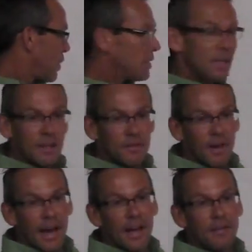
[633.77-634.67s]
Protein and
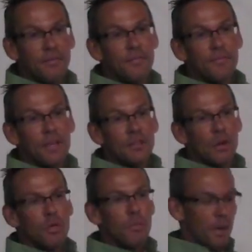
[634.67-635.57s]
fat.
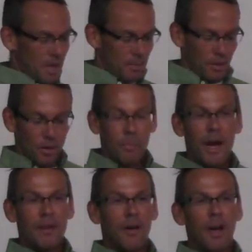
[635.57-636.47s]
So when you pick up a little
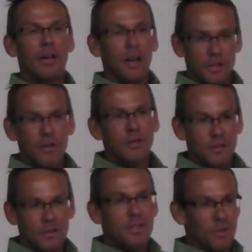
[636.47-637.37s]
pint of Haagen Dazs, you know
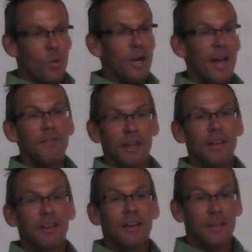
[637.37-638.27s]
it's quite heavy.
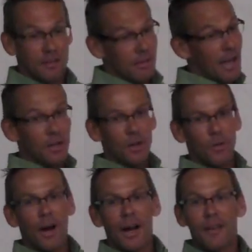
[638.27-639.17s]
Now you know
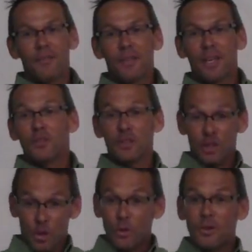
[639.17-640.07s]
why because
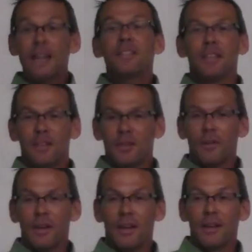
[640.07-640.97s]
there's true density to
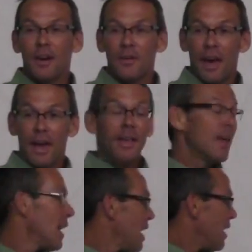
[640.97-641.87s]
it, okay?
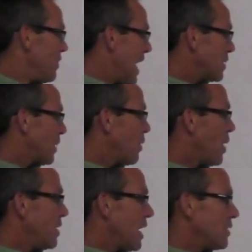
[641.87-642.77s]
That's what I
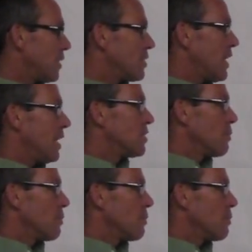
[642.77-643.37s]
want you guys to understand.